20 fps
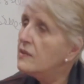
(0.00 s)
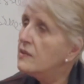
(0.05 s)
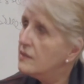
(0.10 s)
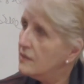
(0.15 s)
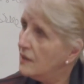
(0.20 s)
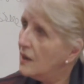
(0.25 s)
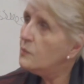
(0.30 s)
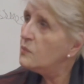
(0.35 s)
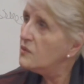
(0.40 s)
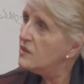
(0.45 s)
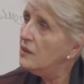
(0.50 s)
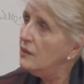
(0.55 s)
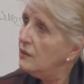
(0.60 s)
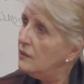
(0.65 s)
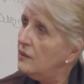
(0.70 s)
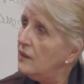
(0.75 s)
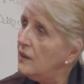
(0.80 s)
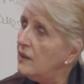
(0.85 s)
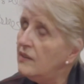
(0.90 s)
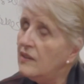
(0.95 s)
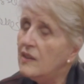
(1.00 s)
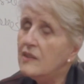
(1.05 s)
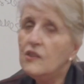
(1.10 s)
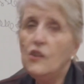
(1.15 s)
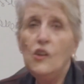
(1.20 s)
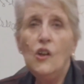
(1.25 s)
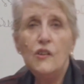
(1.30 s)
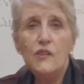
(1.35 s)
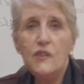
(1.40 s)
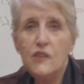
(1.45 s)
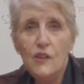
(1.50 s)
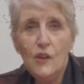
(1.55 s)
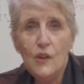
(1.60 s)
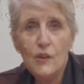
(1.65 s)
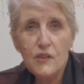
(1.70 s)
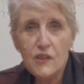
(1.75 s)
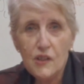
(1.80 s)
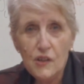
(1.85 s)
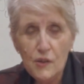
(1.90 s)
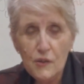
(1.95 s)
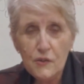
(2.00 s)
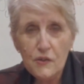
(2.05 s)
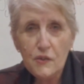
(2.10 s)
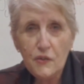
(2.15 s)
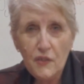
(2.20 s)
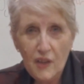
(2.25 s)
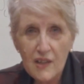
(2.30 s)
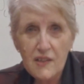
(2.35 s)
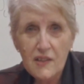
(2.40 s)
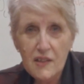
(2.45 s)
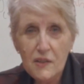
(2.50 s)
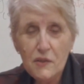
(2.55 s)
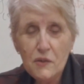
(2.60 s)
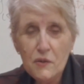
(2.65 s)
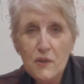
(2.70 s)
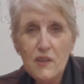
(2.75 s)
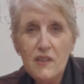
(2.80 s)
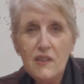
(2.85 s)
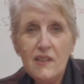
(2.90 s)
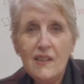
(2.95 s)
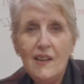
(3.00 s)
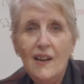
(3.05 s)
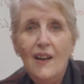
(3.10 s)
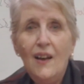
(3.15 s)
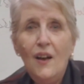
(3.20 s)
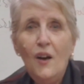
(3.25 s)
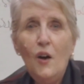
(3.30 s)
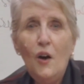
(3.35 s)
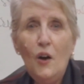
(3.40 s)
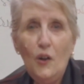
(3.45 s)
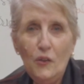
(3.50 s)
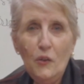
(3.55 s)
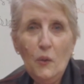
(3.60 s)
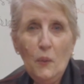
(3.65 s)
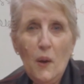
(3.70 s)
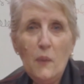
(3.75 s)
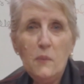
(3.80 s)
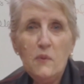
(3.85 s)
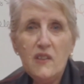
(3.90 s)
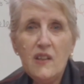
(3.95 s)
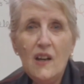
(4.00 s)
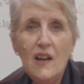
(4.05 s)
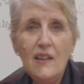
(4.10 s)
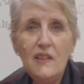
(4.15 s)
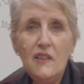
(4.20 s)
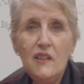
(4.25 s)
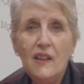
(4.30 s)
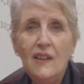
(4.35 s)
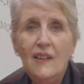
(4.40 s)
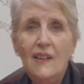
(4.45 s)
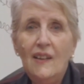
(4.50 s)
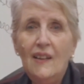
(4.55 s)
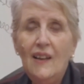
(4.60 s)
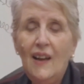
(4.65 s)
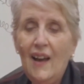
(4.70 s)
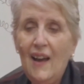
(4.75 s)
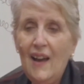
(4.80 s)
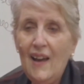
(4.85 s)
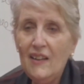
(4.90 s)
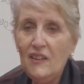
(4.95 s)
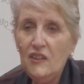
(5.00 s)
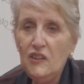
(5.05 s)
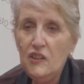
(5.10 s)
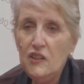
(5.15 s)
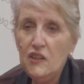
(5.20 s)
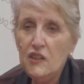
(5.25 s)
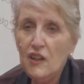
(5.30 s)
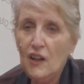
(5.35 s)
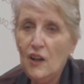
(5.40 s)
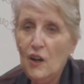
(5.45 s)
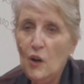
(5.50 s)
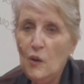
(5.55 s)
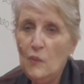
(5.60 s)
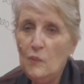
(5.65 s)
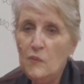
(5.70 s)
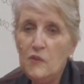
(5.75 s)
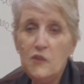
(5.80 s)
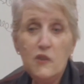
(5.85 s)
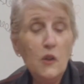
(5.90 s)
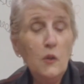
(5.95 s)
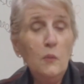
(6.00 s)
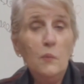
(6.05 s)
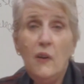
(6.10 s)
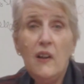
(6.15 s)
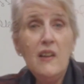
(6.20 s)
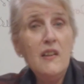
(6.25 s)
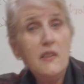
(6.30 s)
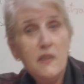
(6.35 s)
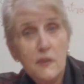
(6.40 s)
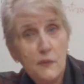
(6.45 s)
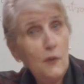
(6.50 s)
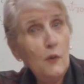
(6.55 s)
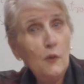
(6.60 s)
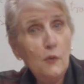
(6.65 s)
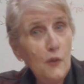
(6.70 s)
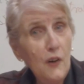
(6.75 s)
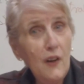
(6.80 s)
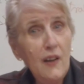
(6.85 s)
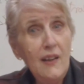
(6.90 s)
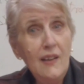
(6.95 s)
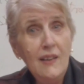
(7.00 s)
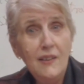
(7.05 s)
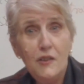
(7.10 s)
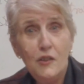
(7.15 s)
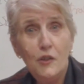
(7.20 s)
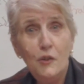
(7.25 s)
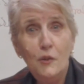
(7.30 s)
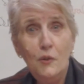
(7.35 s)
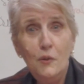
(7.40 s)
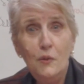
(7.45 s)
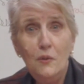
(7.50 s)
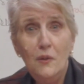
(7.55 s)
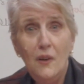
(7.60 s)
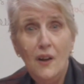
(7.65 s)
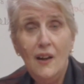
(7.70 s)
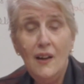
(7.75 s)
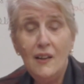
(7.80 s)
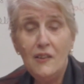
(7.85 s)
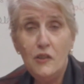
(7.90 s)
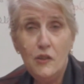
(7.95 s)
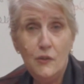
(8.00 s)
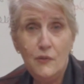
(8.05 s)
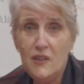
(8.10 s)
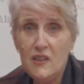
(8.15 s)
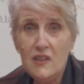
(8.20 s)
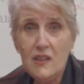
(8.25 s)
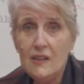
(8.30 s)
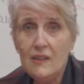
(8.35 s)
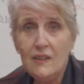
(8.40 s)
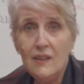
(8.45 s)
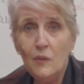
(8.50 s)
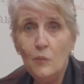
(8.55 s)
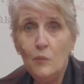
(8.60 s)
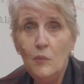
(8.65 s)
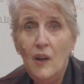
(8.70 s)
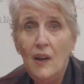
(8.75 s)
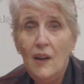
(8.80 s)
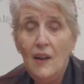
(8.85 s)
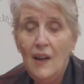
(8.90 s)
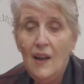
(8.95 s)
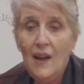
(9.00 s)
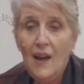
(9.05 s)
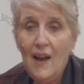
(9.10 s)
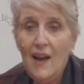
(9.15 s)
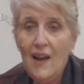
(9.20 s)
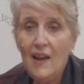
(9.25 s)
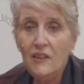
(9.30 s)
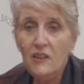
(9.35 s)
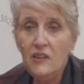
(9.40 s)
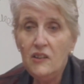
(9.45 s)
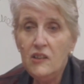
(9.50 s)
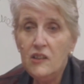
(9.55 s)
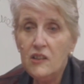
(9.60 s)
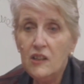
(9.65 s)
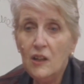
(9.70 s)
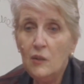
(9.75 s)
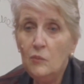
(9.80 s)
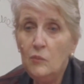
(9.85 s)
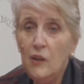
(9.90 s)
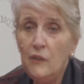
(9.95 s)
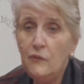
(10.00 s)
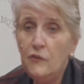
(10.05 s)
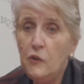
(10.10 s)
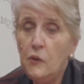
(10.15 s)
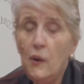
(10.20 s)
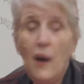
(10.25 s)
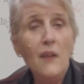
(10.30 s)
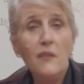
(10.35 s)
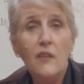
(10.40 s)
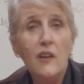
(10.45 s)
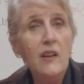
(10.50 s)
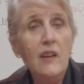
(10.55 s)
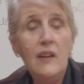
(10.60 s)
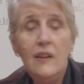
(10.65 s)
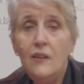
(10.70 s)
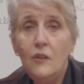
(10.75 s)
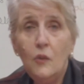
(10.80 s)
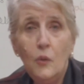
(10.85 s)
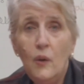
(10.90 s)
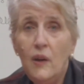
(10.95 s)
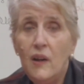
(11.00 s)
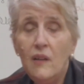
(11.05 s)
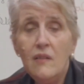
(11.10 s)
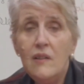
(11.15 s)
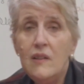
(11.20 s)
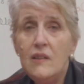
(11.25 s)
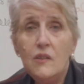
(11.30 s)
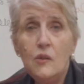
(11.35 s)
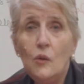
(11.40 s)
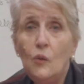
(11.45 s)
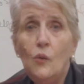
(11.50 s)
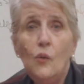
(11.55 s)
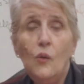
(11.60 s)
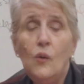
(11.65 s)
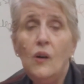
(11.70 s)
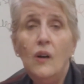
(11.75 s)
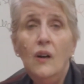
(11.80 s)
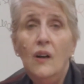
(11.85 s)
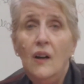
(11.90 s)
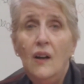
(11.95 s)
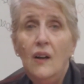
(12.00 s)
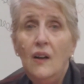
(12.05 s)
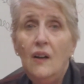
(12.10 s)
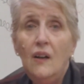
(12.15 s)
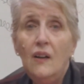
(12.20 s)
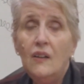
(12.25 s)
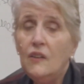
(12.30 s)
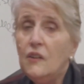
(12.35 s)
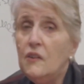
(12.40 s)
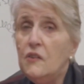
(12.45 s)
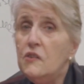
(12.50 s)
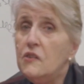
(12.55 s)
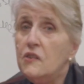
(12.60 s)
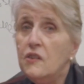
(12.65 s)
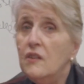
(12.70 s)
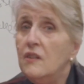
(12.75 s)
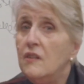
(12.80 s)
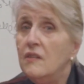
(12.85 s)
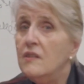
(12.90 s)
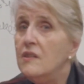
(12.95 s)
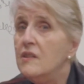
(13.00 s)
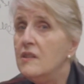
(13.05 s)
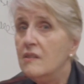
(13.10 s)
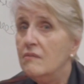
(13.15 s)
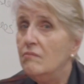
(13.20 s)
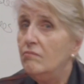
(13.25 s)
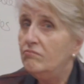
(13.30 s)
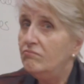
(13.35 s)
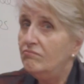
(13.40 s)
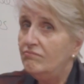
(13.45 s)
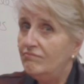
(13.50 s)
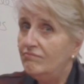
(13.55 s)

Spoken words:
Yes, absolutely. There's lots and lots and lots of case histories on the website, and so please feel free to visit them. And if you have any queries or concerns,